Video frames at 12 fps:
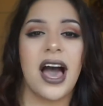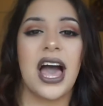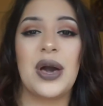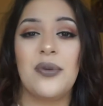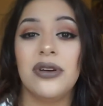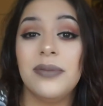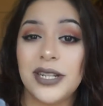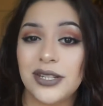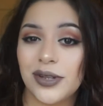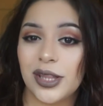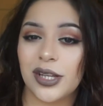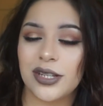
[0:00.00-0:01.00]
I will be
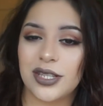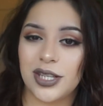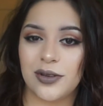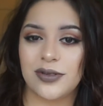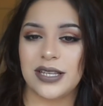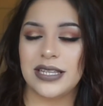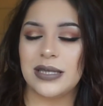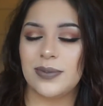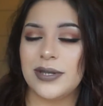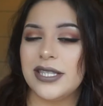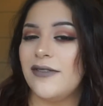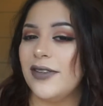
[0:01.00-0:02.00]
doing looks using
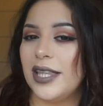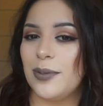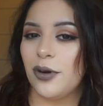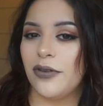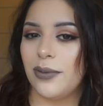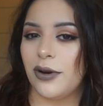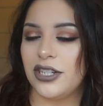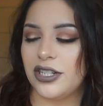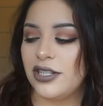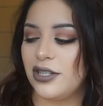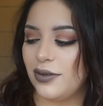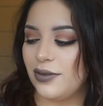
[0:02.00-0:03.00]
specifically Morphe
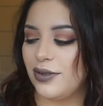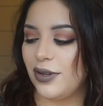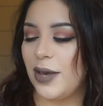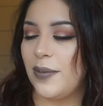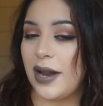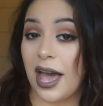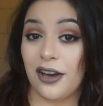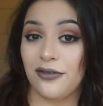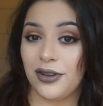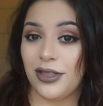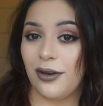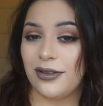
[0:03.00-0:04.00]
brushes soon, so keep an eye out
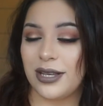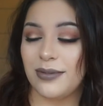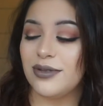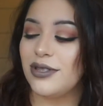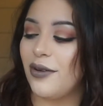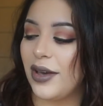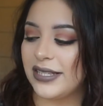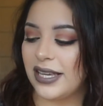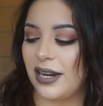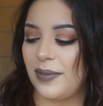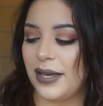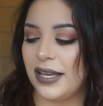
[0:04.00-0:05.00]
for those. I'm so
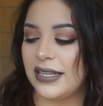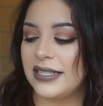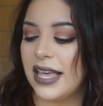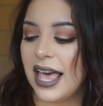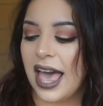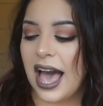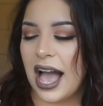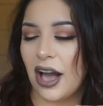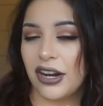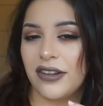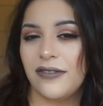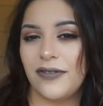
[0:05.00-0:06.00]
excited because I
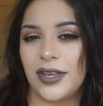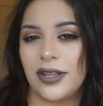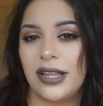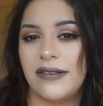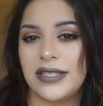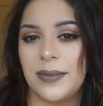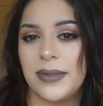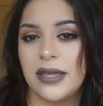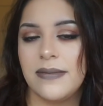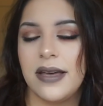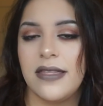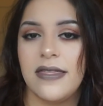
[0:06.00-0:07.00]
got a feel of some of
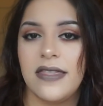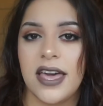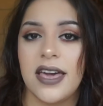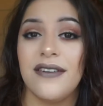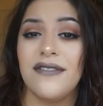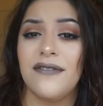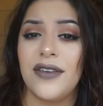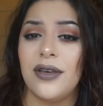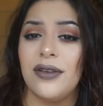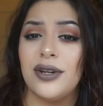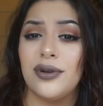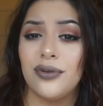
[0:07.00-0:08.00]
them and they
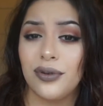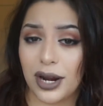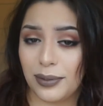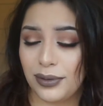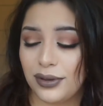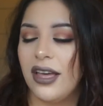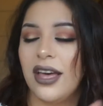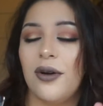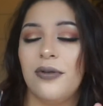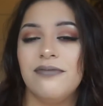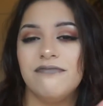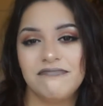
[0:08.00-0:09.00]
feel incredible.
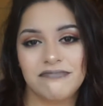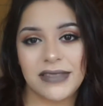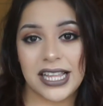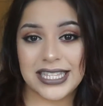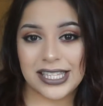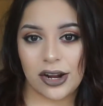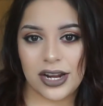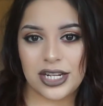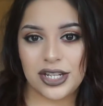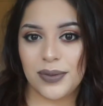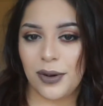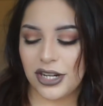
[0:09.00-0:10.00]
Let's get on
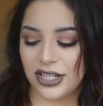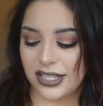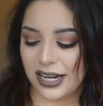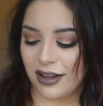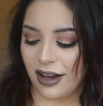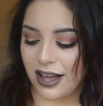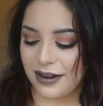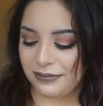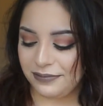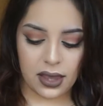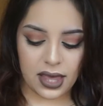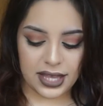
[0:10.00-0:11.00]
into the brushes that I got.